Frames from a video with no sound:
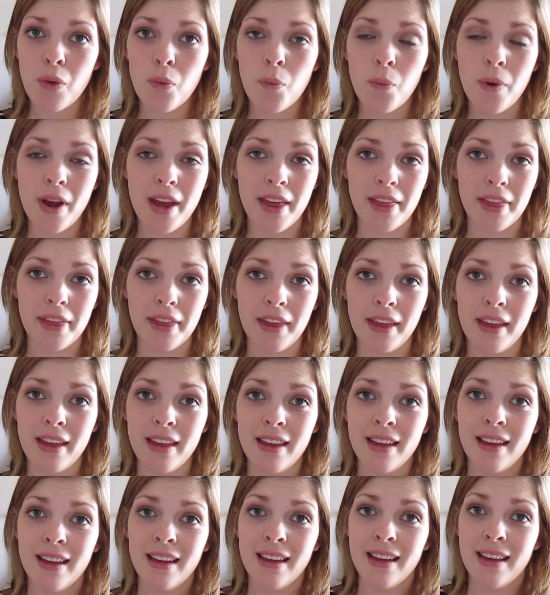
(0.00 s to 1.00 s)
with
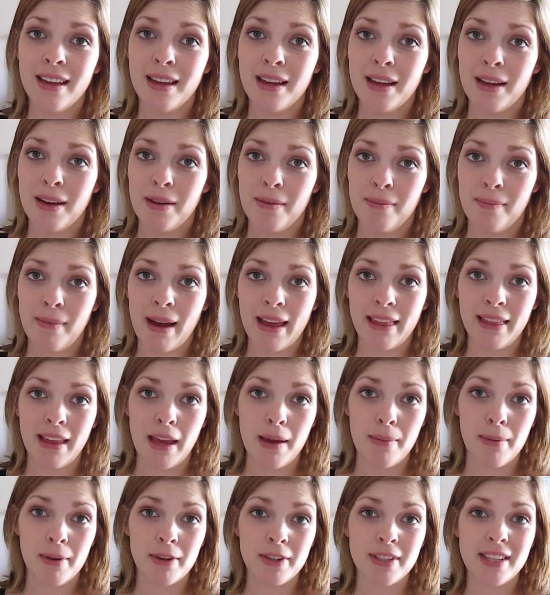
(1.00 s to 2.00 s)
my
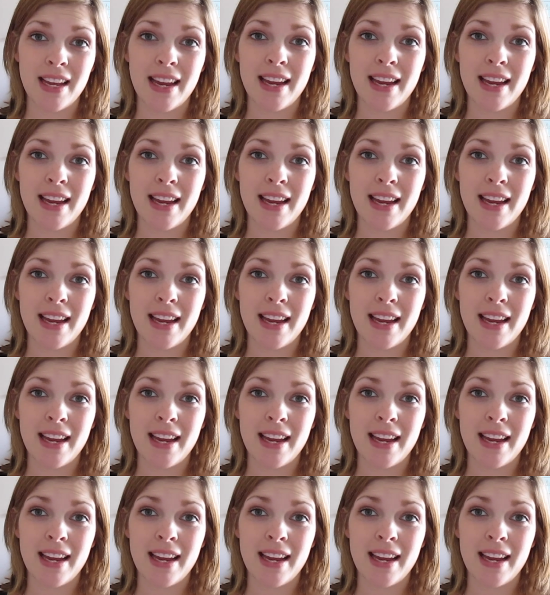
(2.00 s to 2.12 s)
labors.